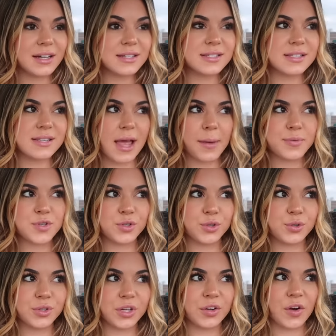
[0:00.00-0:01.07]
does is
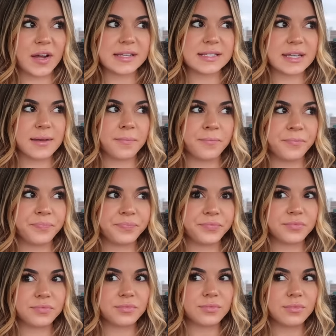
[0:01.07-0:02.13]
absolutely crazy.
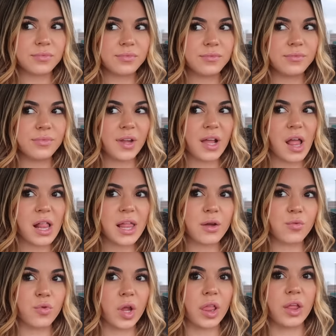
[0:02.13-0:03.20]

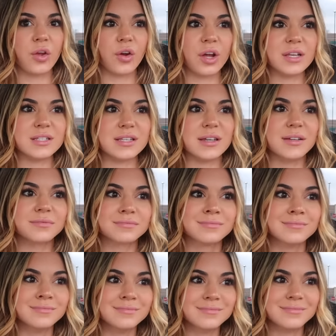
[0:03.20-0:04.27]
Like, really crazy.
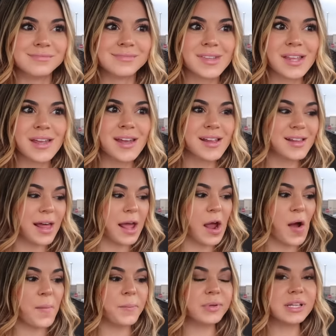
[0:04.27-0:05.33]
Like,
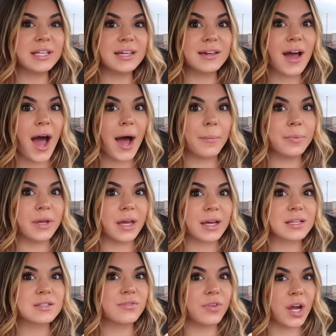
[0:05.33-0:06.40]
complete
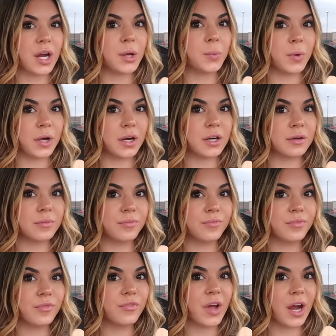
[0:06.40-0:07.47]
copying. It's very weird.
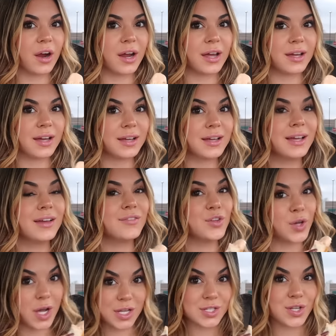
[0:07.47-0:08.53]
Very. If
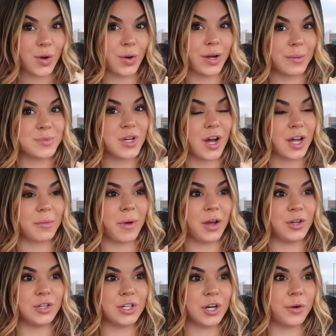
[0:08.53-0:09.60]
you guys know what I'm talking
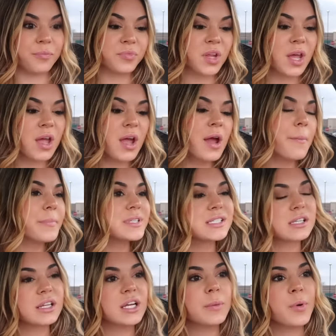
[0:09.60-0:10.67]
about, you do. But
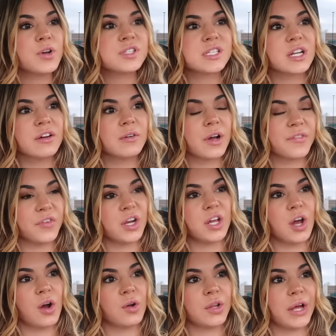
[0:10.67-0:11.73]
Selena posted a
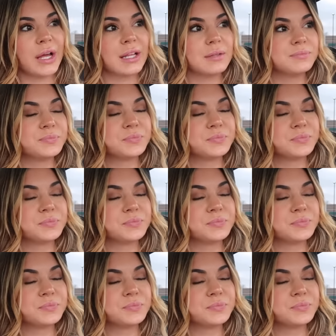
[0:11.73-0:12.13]
video like